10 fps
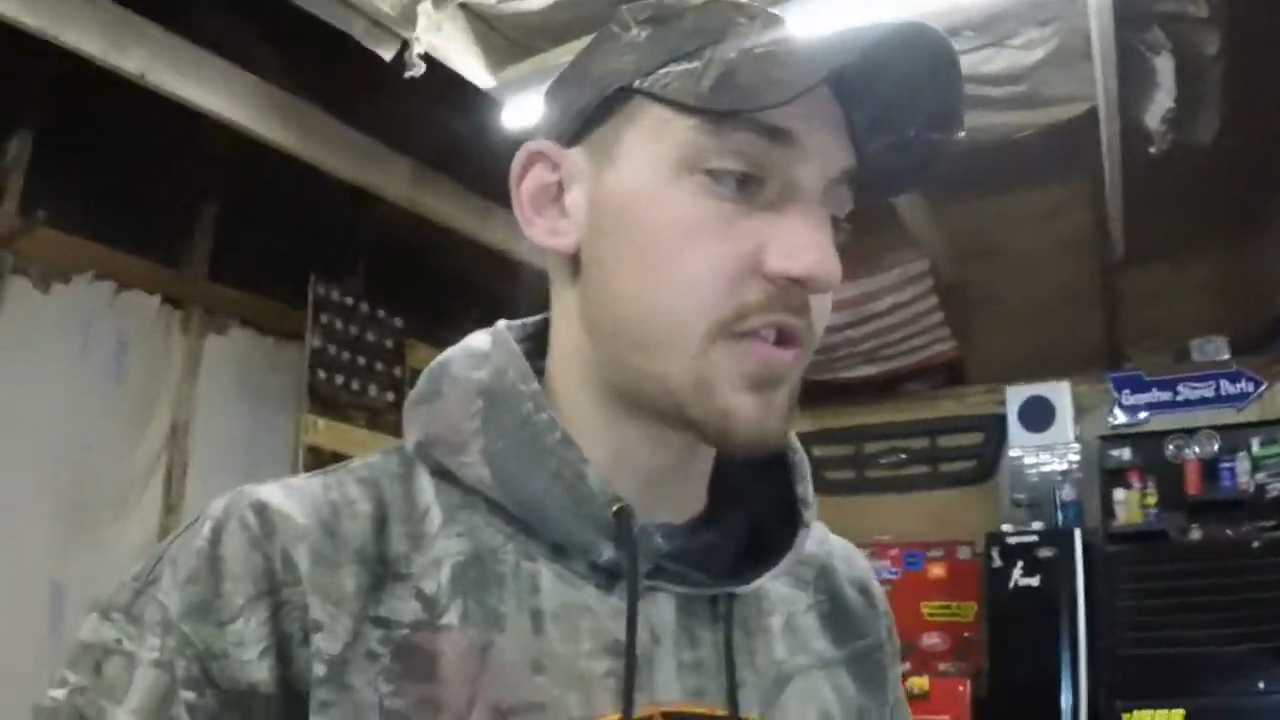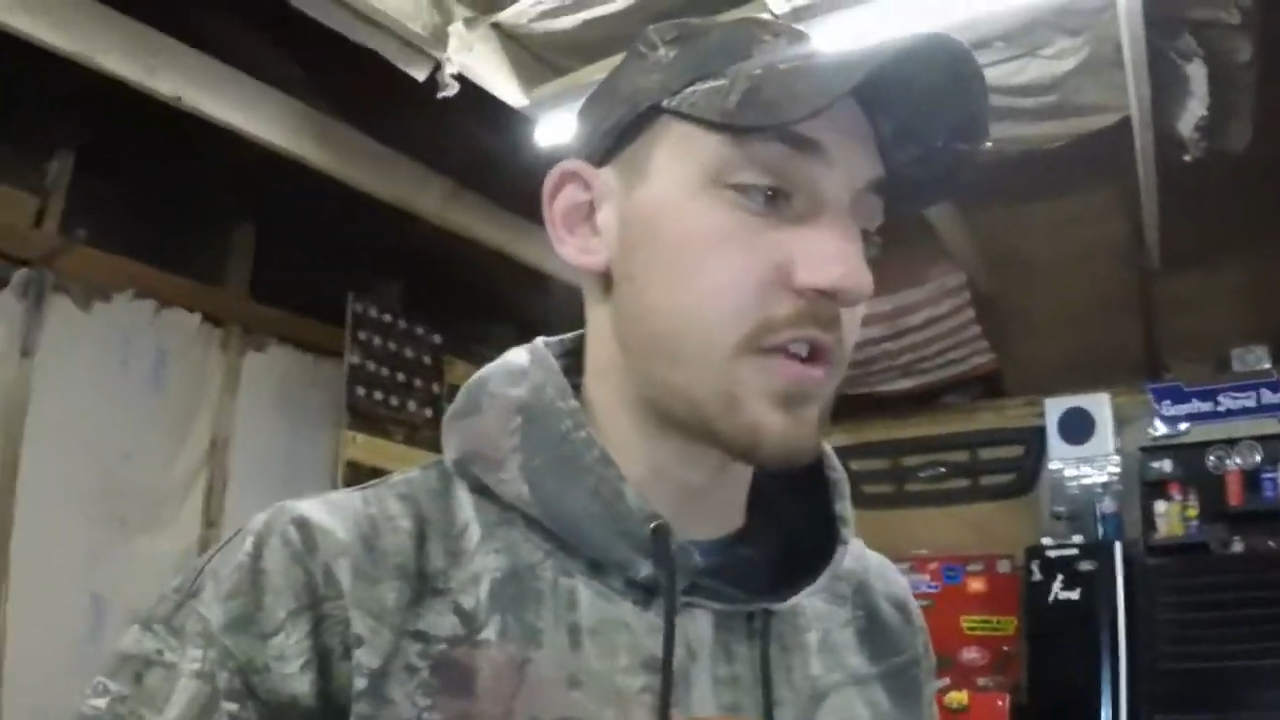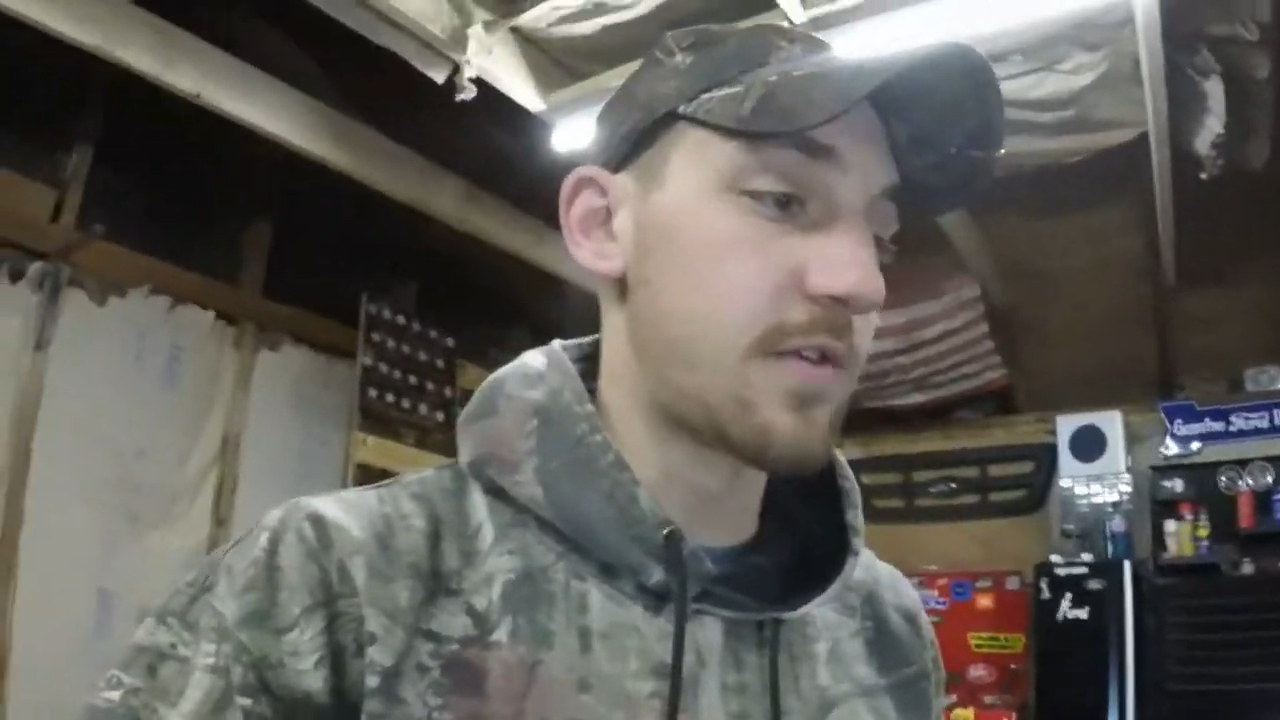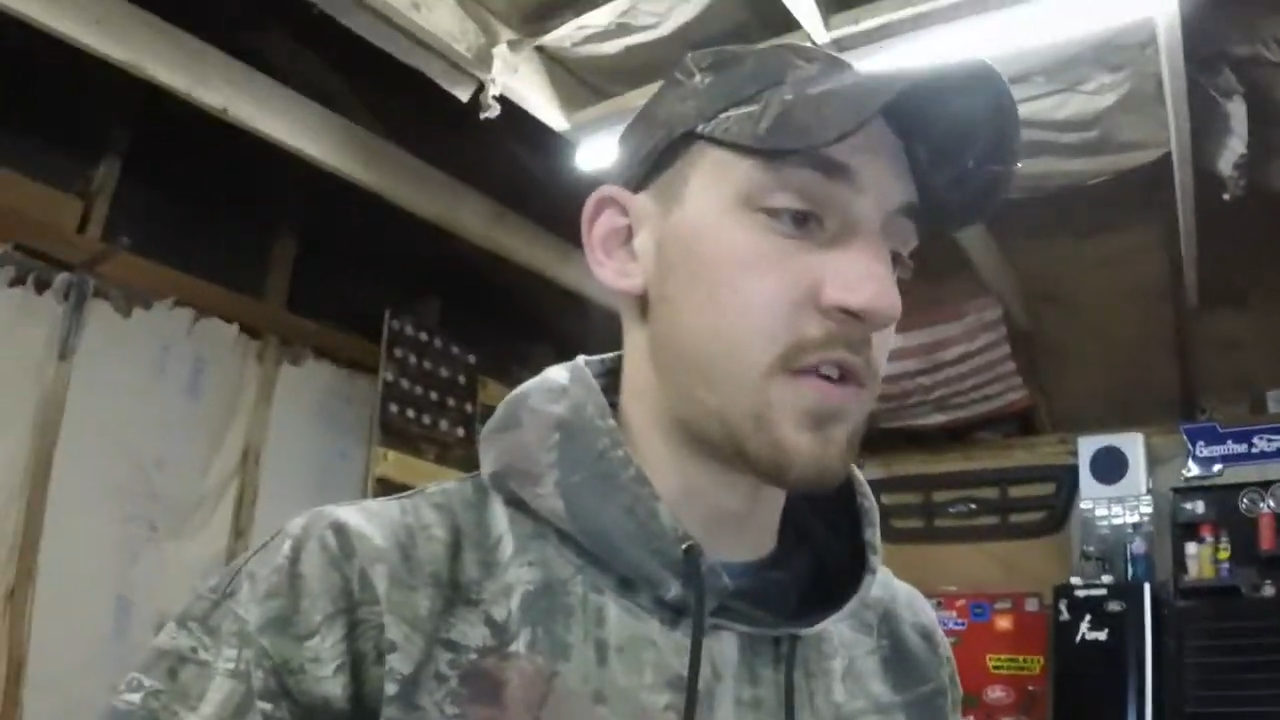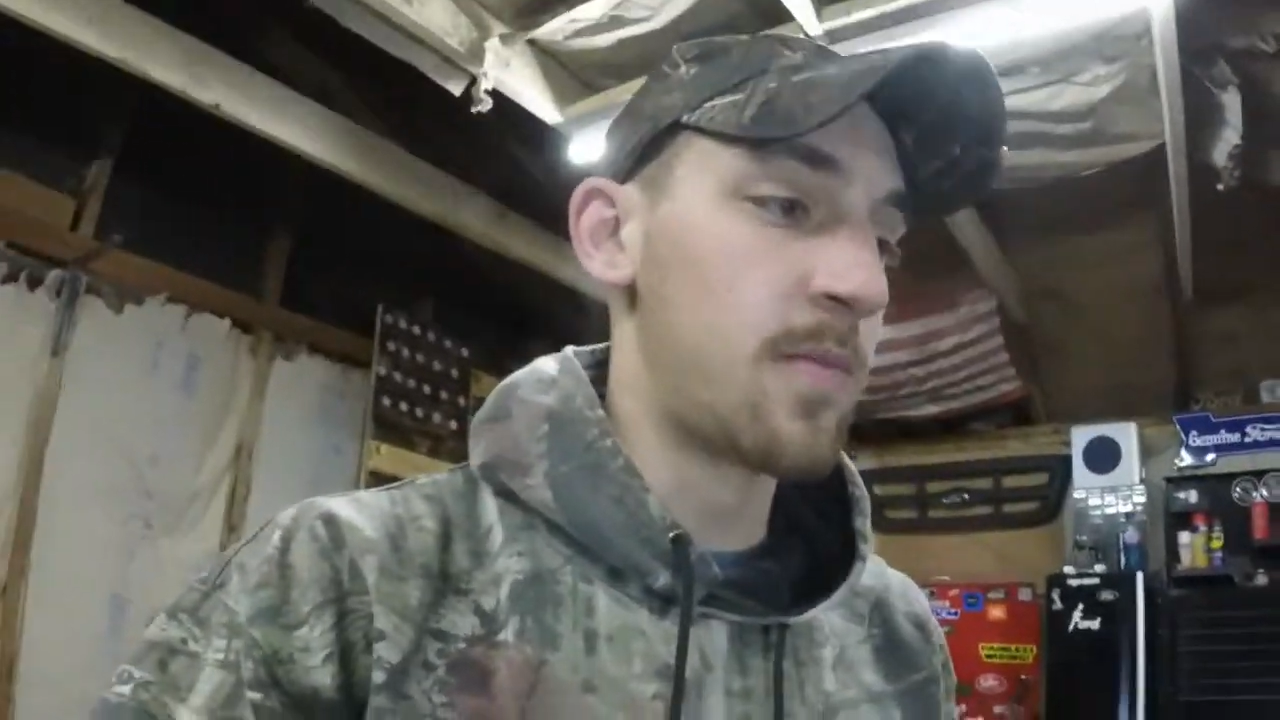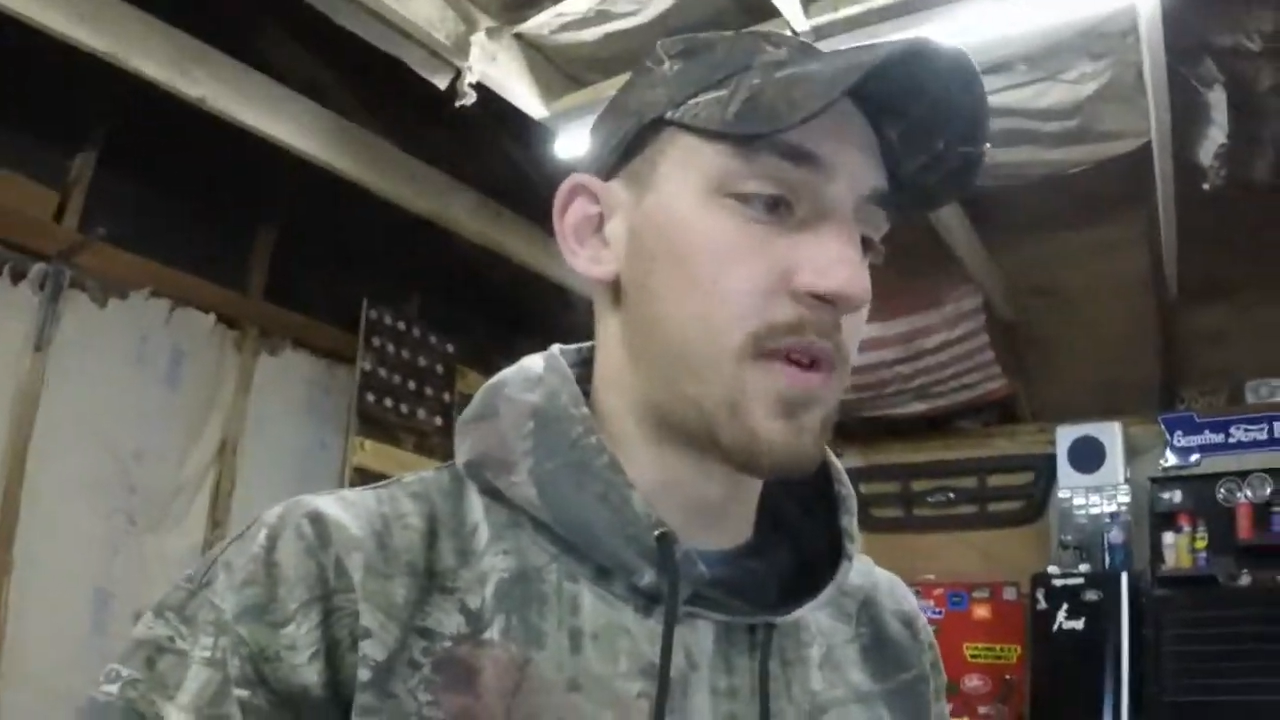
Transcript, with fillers: So i have no